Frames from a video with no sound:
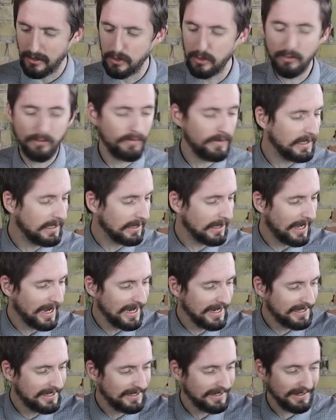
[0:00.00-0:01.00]
UV
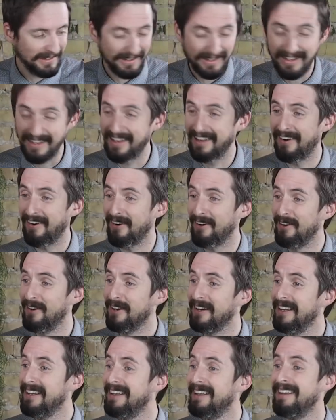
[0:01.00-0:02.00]
light and our
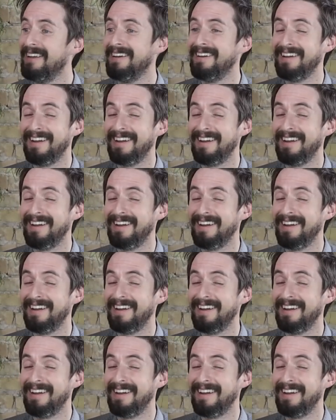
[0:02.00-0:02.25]
hood,